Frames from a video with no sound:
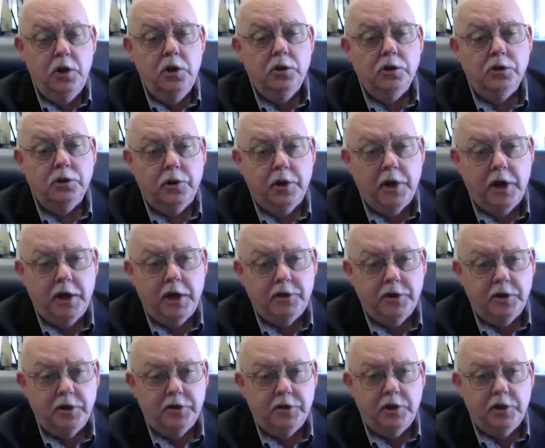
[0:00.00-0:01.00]
So that's
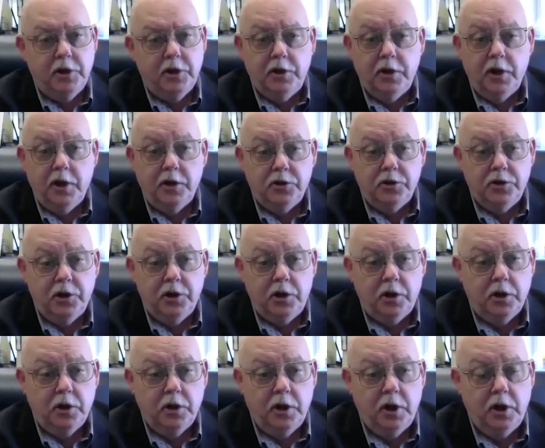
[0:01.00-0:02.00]
us in a nutshell.